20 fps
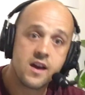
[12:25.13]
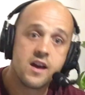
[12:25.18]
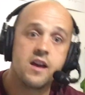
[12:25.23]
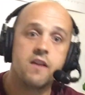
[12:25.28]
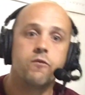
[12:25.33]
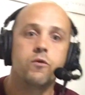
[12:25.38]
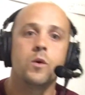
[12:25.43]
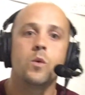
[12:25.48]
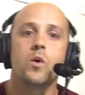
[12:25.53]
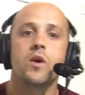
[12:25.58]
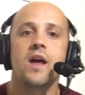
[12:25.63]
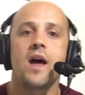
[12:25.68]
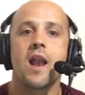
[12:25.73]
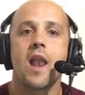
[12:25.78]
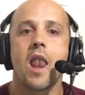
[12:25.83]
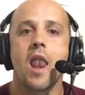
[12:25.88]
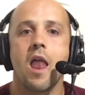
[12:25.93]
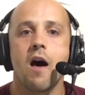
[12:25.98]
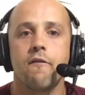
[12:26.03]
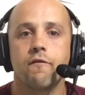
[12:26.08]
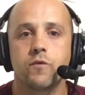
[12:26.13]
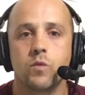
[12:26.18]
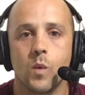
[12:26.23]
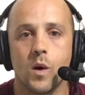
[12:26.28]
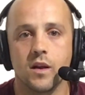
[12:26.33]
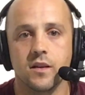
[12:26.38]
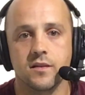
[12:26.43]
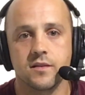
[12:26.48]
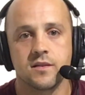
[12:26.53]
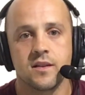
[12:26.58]
if we want our loved
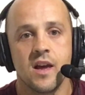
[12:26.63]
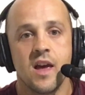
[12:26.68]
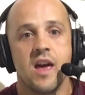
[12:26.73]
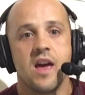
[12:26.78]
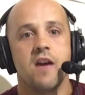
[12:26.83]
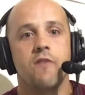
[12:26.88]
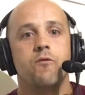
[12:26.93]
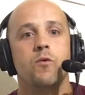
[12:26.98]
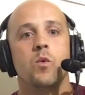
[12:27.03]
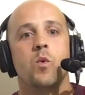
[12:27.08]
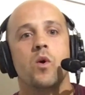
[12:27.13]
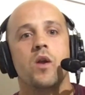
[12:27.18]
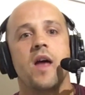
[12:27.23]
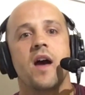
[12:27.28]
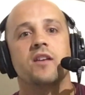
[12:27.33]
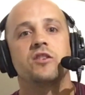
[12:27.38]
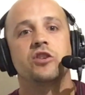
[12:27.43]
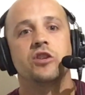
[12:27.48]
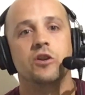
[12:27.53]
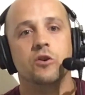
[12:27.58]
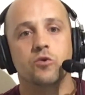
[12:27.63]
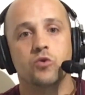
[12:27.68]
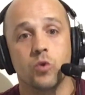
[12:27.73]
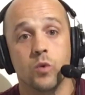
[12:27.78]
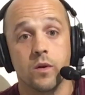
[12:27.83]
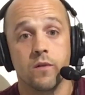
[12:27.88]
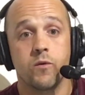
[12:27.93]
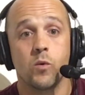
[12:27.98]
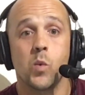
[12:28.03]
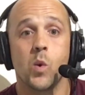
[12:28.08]
ones, if we want our
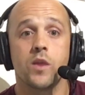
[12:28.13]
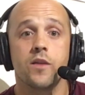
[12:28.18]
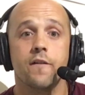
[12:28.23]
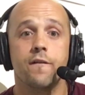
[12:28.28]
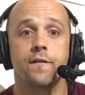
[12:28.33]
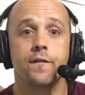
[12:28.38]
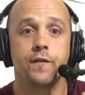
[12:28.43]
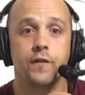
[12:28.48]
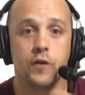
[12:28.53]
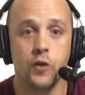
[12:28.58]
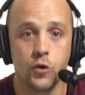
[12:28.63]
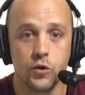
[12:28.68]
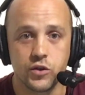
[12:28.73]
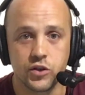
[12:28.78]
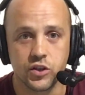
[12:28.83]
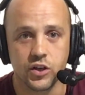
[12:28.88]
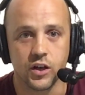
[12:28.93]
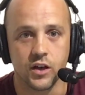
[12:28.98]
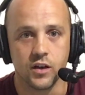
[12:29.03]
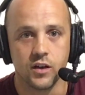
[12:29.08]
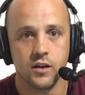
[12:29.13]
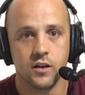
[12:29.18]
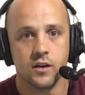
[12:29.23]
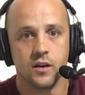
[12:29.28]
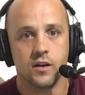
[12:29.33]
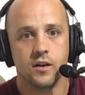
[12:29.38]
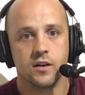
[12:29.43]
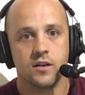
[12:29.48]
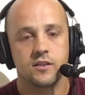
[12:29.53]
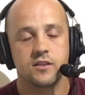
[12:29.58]
children, if we want the future
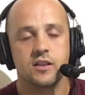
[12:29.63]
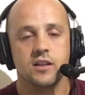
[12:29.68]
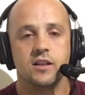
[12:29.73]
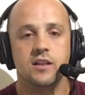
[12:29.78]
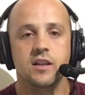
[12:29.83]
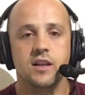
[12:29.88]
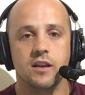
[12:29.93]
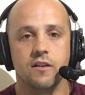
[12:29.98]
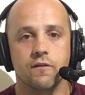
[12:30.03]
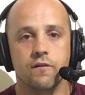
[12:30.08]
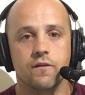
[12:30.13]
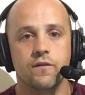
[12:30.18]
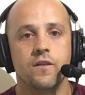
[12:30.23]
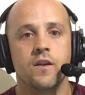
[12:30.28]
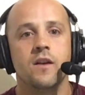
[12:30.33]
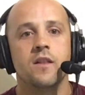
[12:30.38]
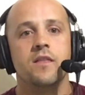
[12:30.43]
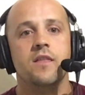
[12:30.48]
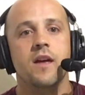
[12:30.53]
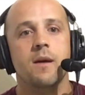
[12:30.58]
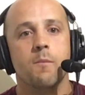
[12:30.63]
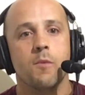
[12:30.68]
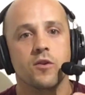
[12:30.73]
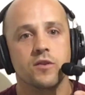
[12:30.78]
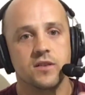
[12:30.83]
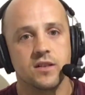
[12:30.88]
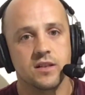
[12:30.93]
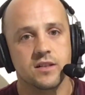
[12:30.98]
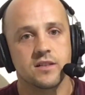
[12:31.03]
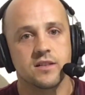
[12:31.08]
to live their
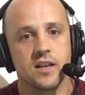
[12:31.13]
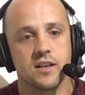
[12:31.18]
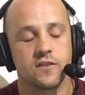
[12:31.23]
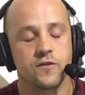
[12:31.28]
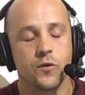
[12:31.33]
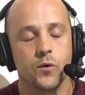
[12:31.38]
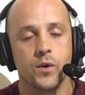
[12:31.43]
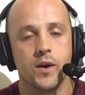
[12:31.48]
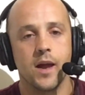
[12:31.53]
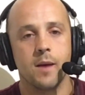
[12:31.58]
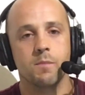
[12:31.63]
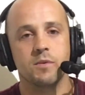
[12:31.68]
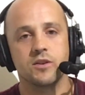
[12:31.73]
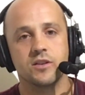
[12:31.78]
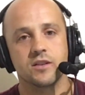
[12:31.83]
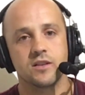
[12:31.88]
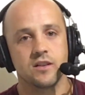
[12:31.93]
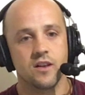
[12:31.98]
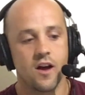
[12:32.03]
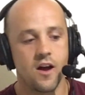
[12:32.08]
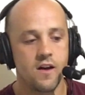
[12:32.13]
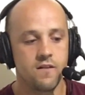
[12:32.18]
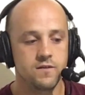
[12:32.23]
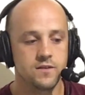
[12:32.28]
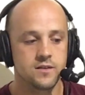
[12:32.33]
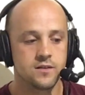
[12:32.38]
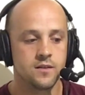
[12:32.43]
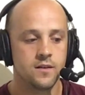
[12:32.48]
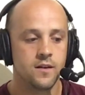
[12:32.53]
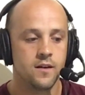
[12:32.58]
most successful and ambitious
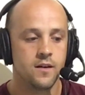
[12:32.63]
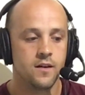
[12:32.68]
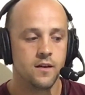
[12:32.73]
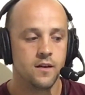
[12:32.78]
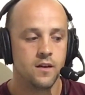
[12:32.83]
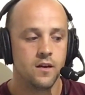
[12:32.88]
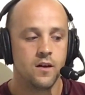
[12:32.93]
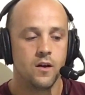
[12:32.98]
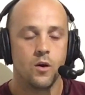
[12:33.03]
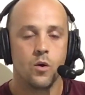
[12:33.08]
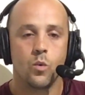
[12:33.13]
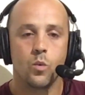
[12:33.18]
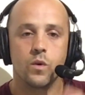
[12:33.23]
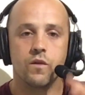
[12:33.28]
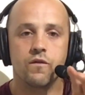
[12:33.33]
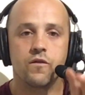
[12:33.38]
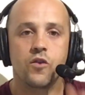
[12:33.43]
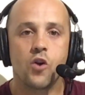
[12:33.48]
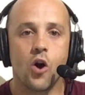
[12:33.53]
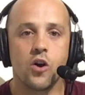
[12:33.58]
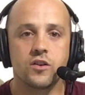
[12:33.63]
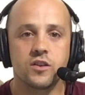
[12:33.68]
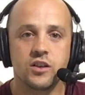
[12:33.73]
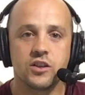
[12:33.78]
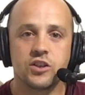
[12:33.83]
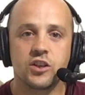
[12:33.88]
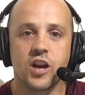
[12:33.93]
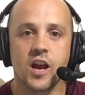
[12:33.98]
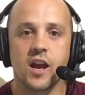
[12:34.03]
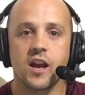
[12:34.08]
lives, we've got to
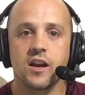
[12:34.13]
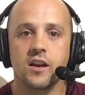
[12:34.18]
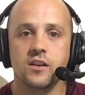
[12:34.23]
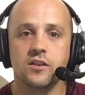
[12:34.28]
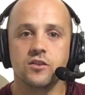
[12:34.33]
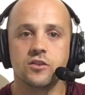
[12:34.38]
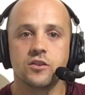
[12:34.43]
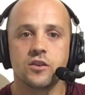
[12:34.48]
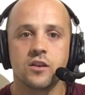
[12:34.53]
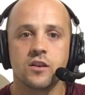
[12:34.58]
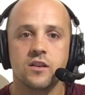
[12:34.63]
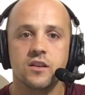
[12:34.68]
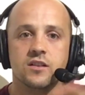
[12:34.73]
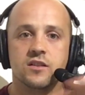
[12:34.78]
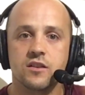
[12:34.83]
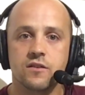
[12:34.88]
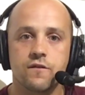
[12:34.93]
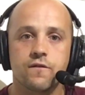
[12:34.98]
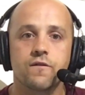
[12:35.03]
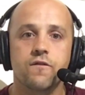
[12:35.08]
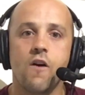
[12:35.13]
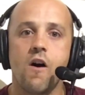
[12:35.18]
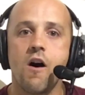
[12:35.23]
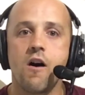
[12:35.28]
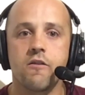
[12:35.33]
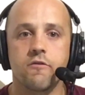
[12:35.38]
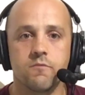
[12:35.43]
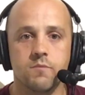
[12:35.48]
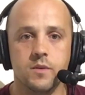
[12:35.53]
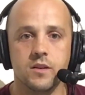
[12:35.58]
change this
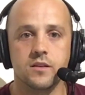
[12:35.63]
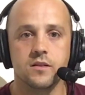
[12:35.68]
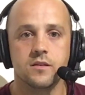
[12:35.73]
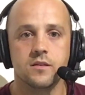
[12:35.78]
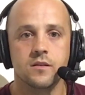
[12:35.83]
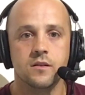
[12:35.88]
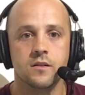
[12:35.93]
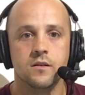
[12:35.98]
environment